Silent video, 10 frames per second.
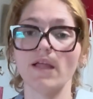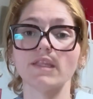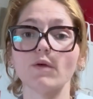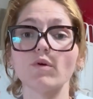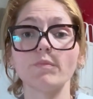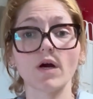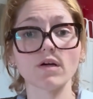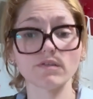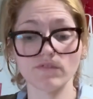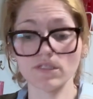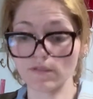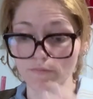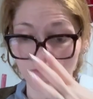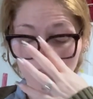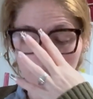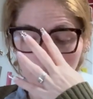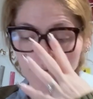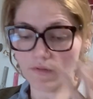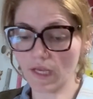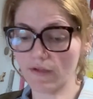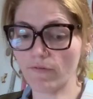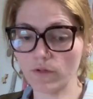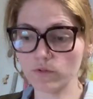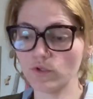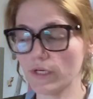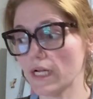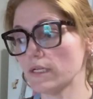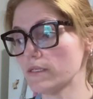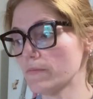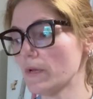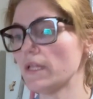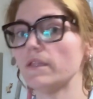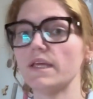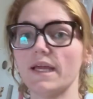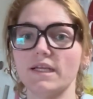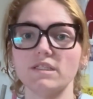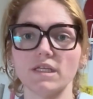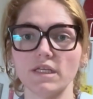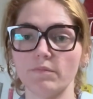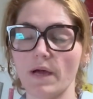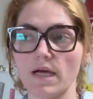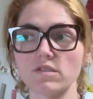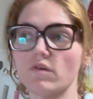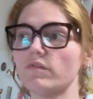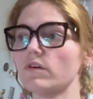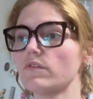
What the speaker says: They were part of this community. They followed Judaism and they did Passover,